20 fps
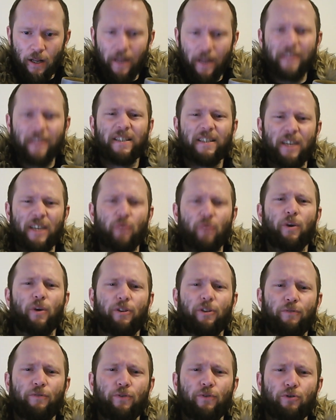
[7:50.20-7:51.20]
see what
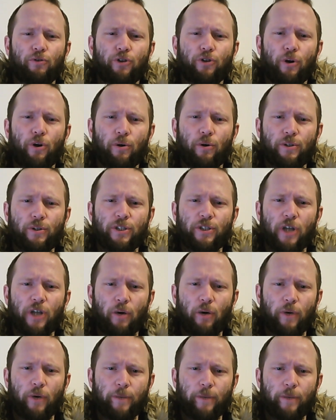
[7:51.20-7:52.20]
the future holds, shall we?